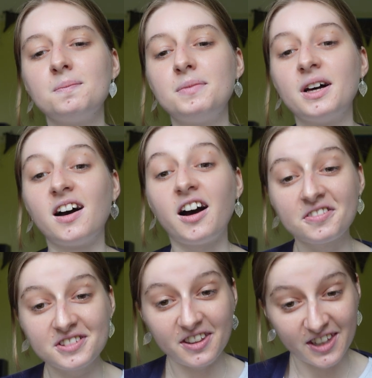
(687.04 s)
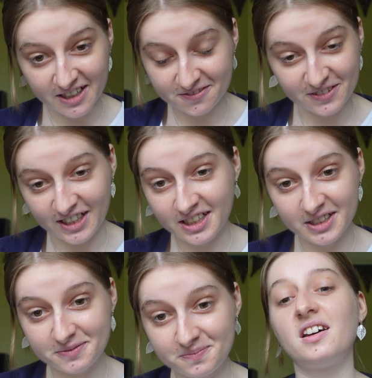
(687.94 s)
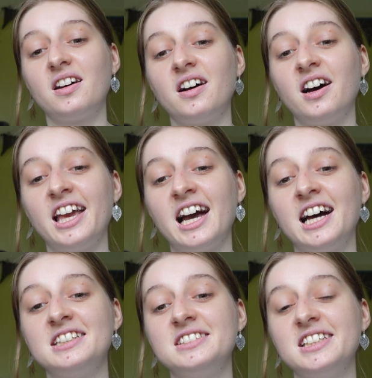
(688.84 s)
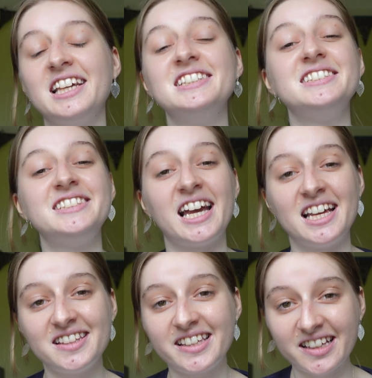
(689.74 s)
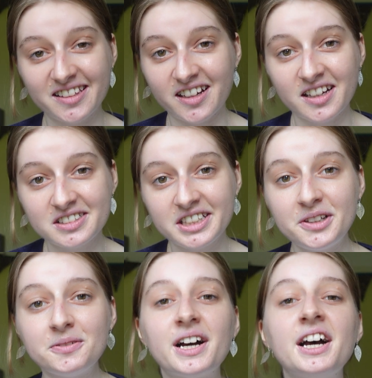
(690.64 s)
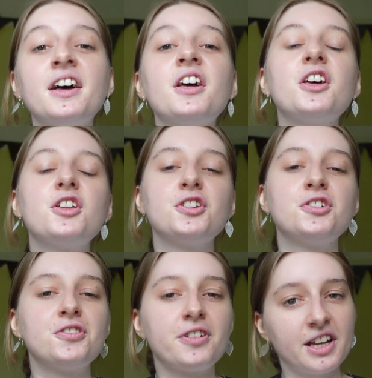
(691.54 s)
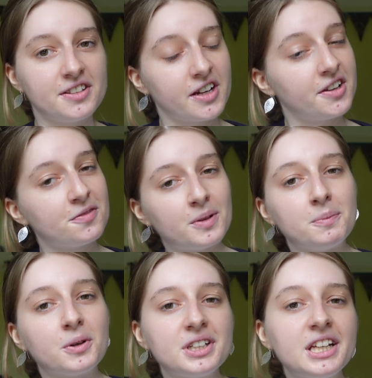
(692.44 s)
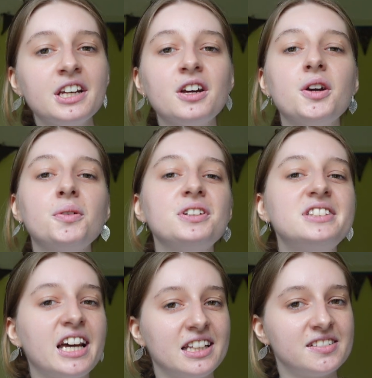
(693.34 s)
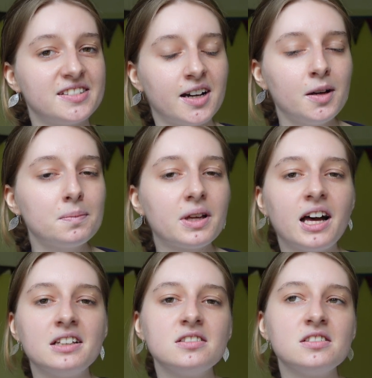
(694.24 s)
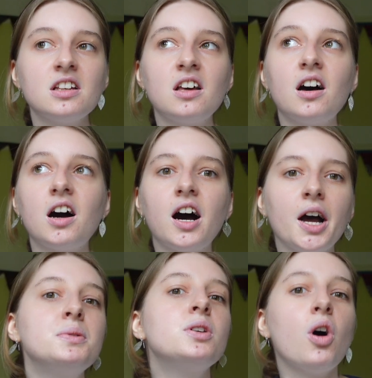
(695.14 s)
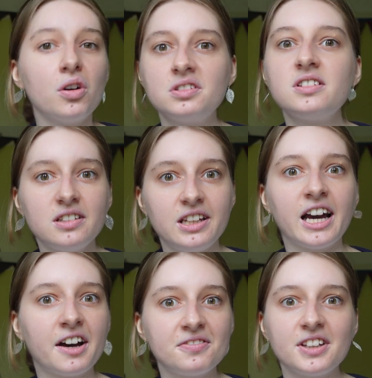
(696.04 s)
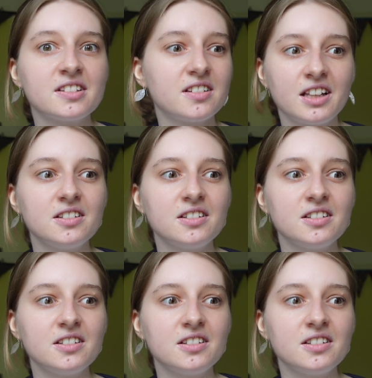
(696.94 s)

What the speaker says: But after that fit, I had intense anxiety where the right side of my body would tense up, and I would constantly have this